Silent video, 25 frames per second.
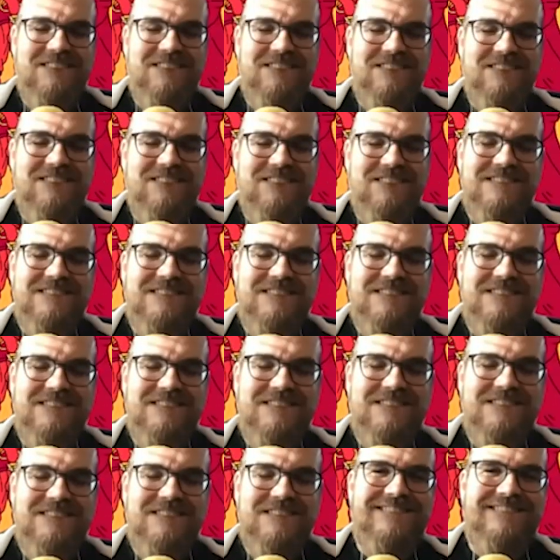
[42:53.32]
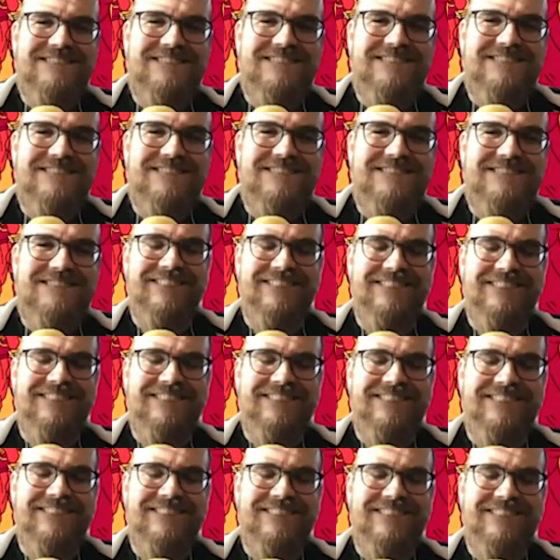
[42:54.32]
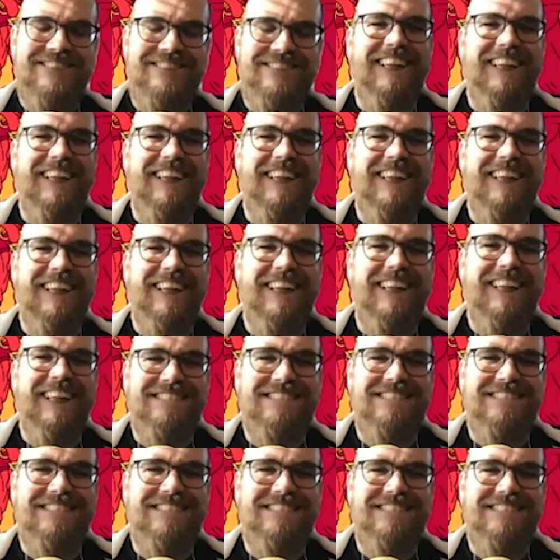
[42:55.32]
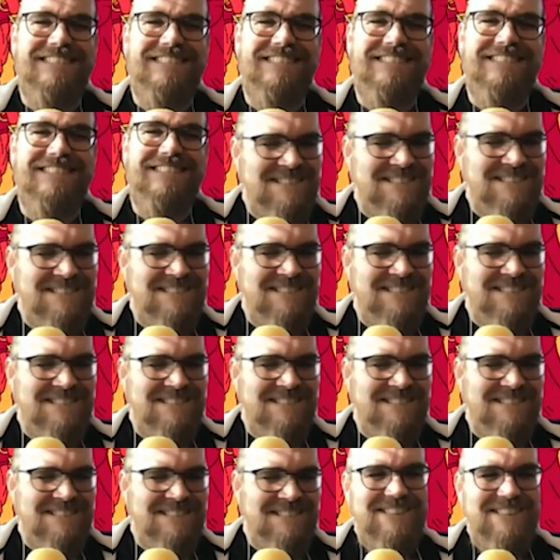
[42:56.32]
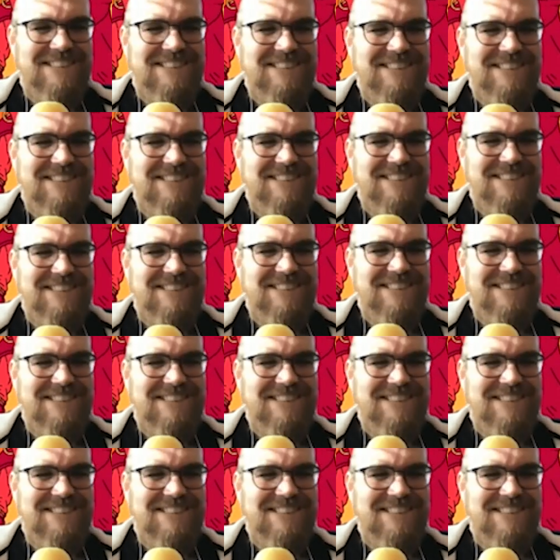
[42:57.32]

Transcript: No words are spoken by the person on screen.